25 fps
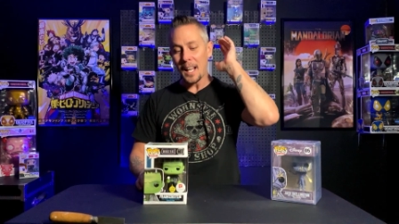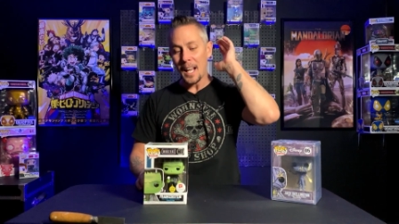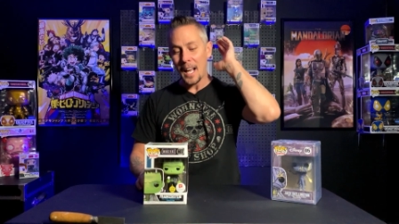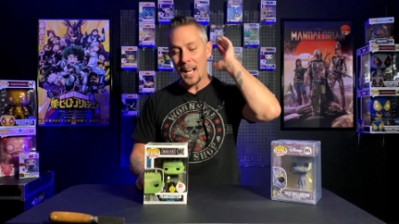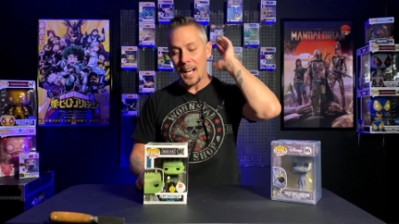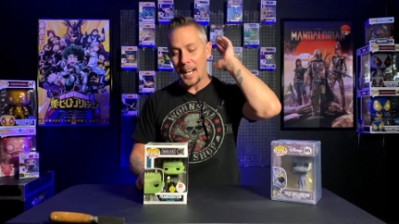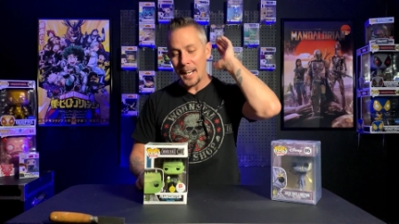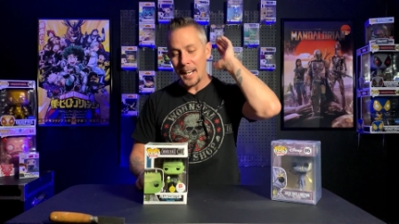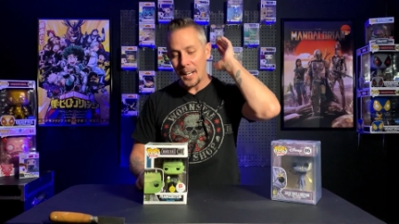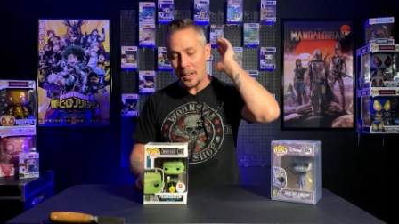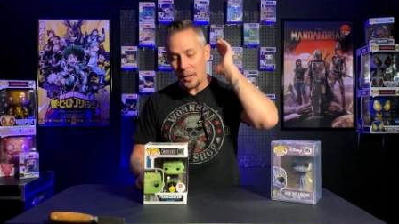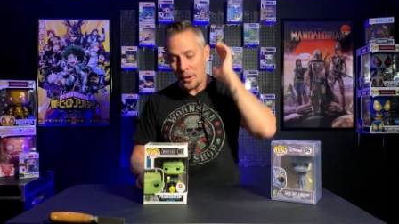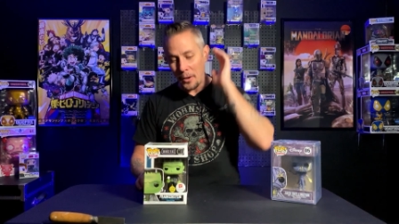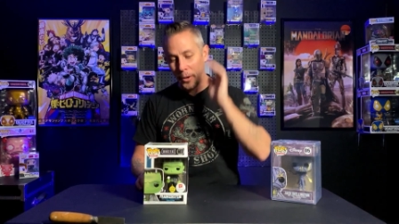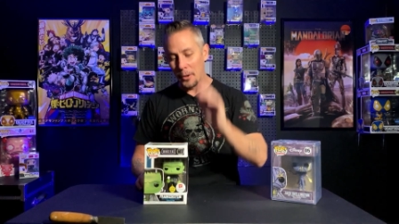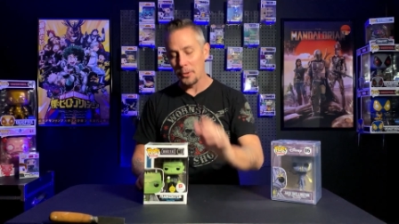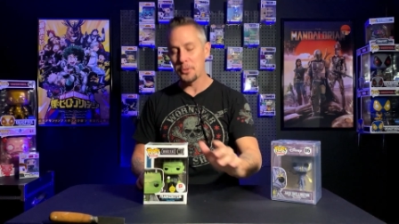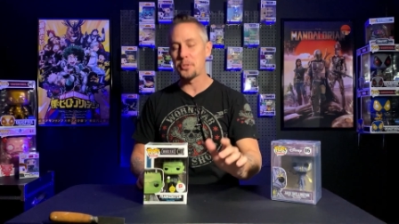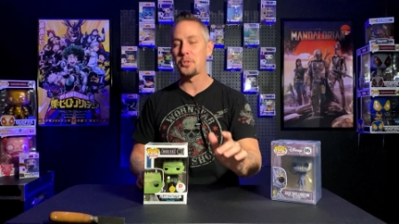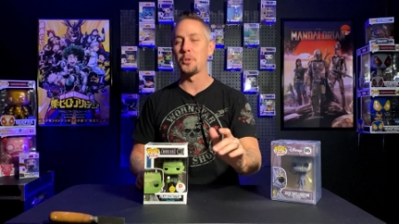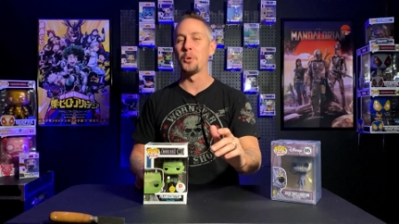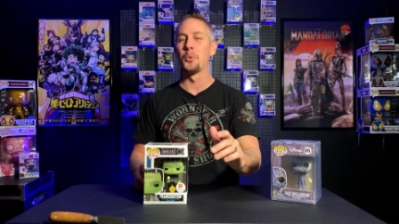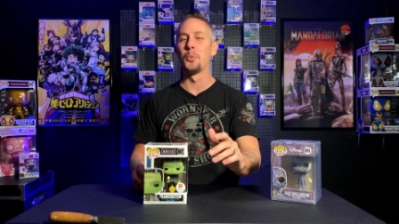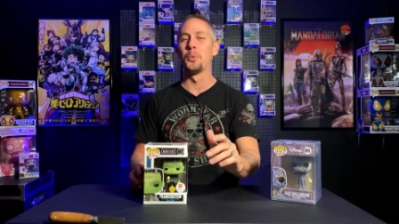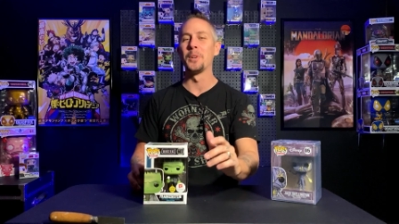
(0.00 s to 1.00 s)
I
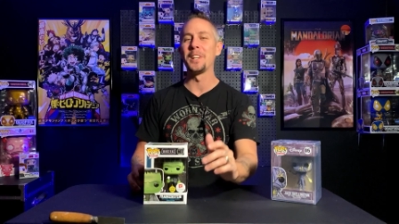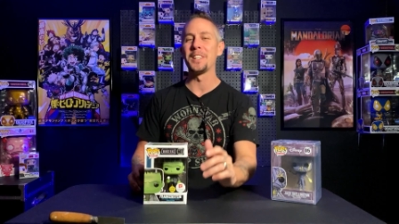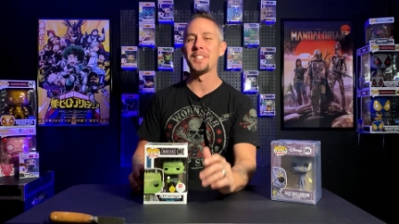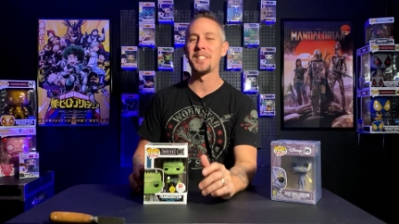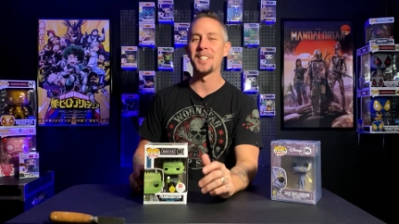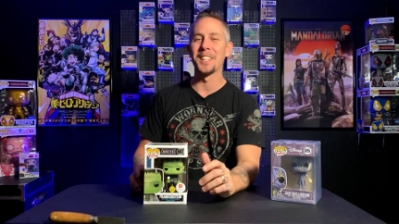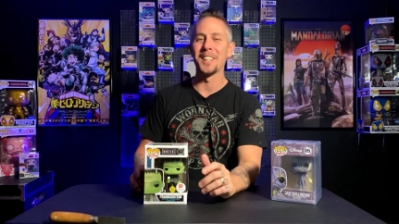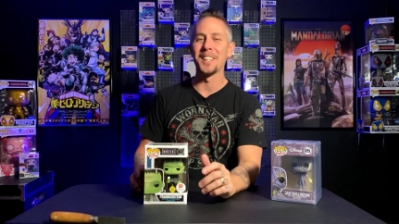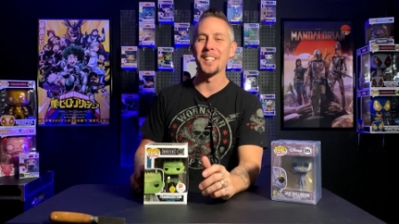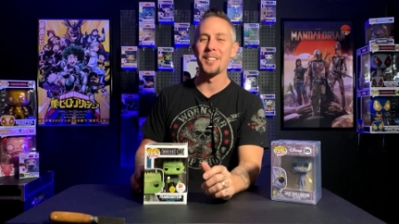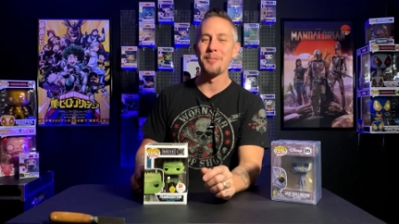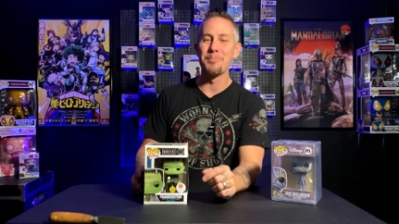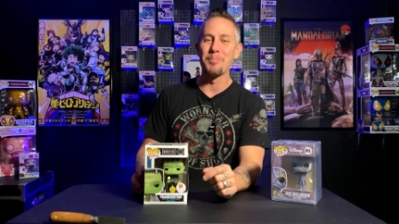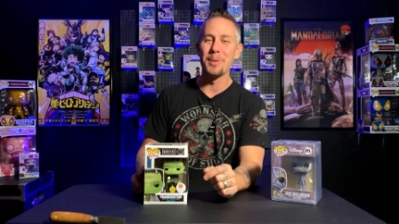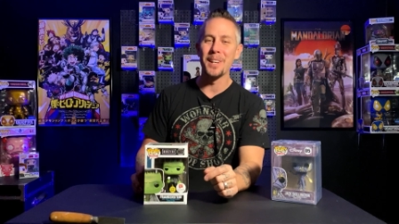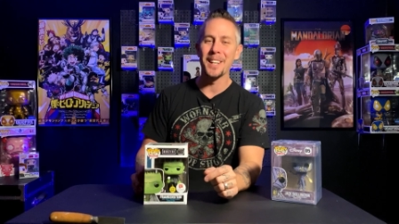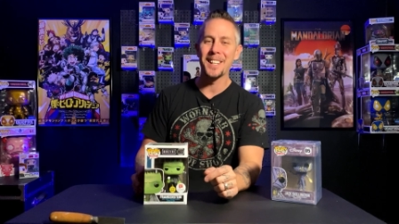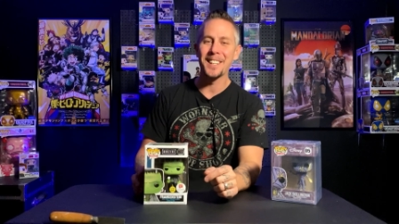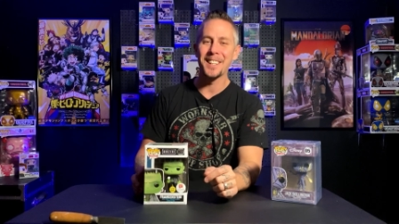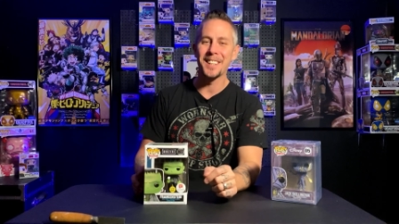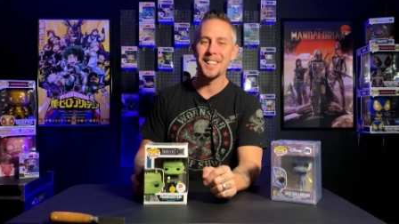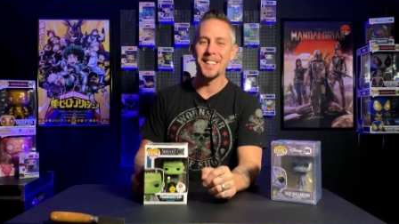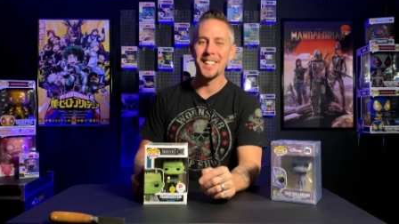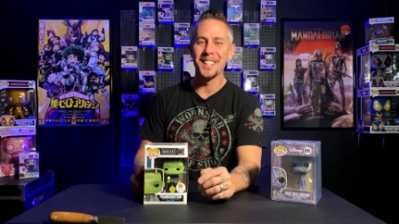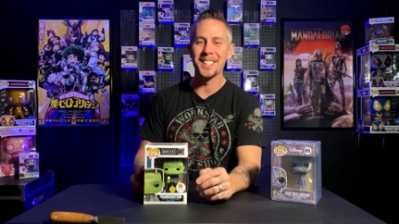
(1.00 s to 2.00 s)
also recently
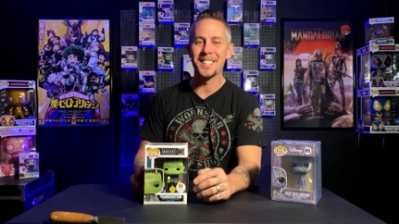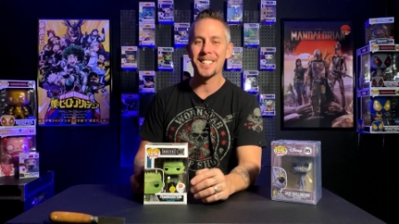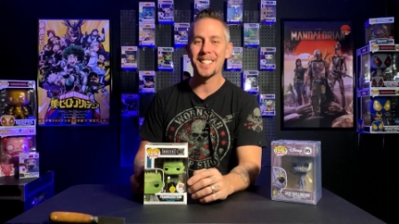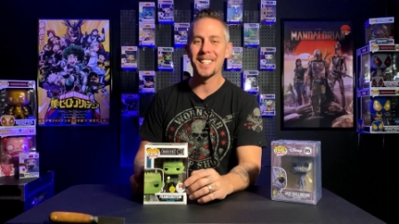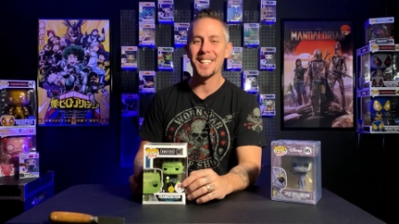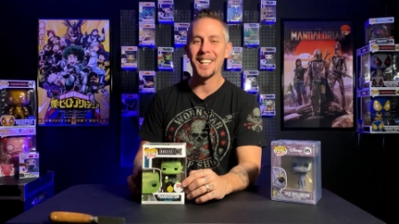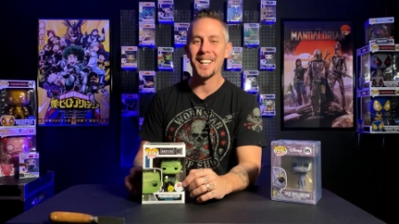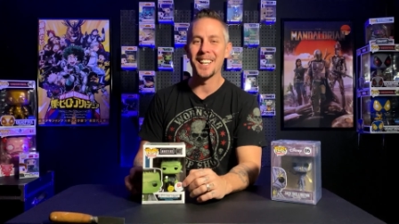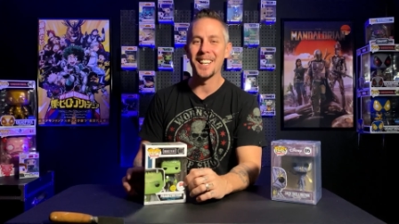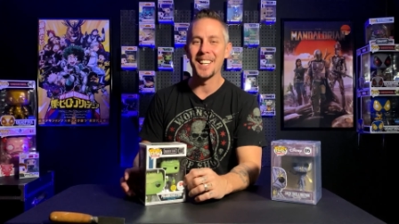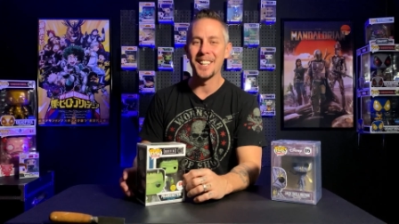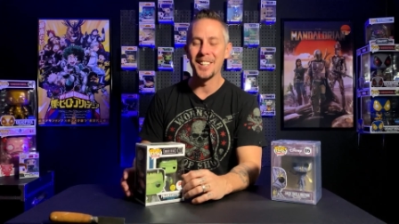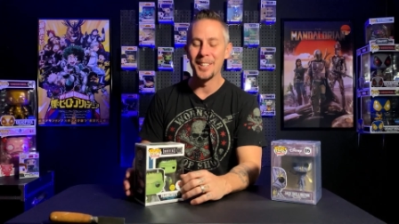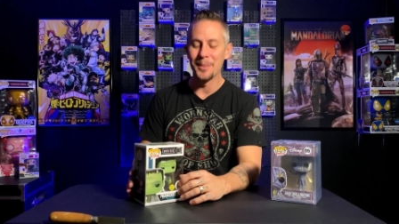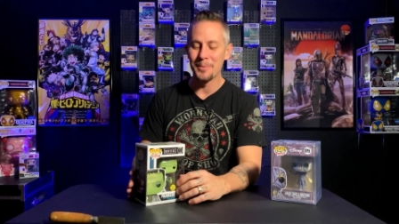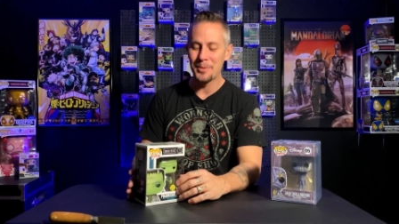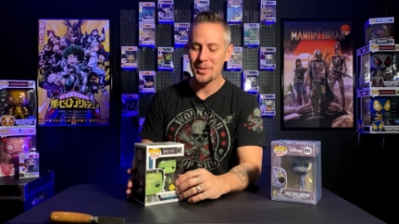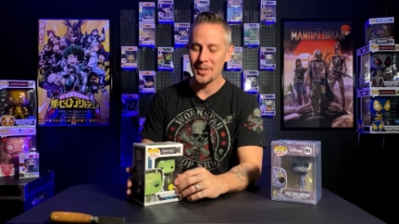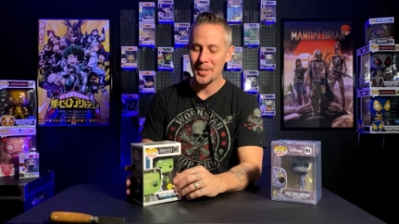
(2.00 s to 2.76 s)
picked this guy up.